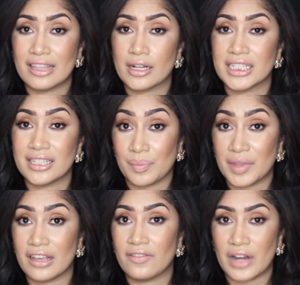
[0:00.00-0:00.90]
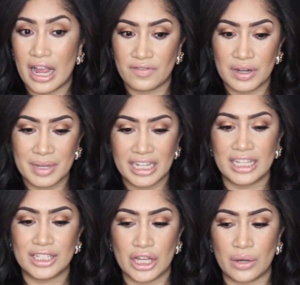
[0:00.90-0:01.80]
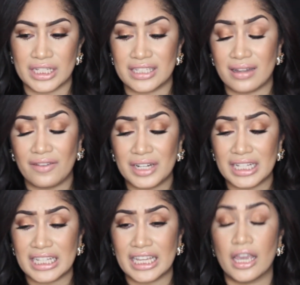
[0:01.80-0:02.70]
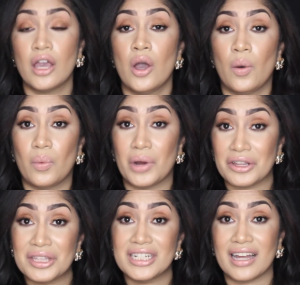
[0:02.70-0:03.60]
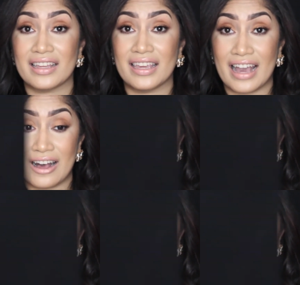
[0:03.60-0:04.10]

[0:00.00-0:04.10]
There's something for everybody, so it's definitely worth checking out.